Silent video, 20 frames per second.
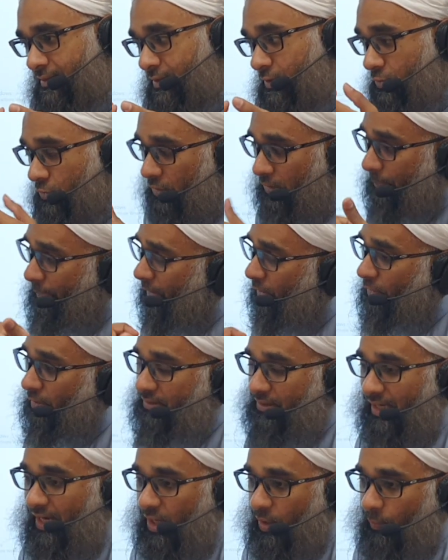So depending on
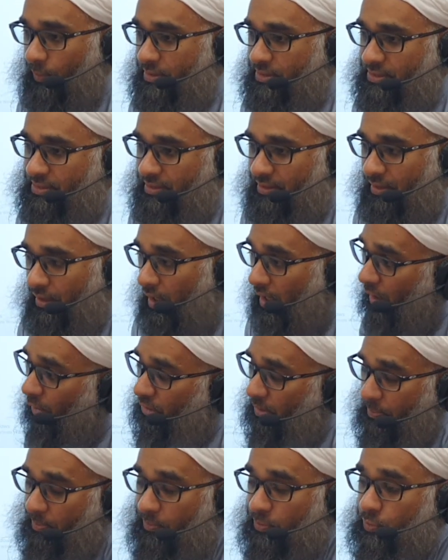the language, how
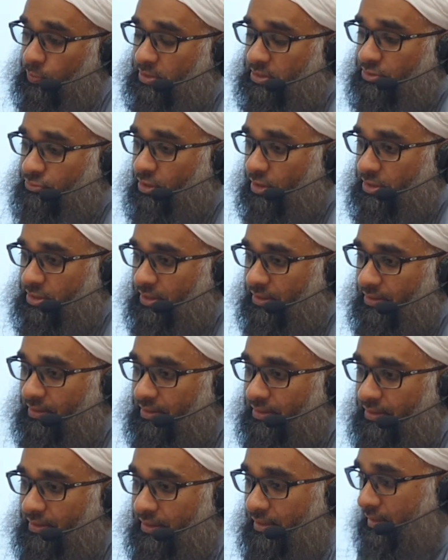do people use the structure?
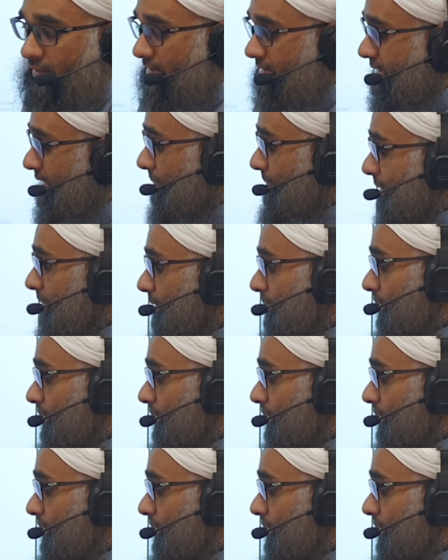Some people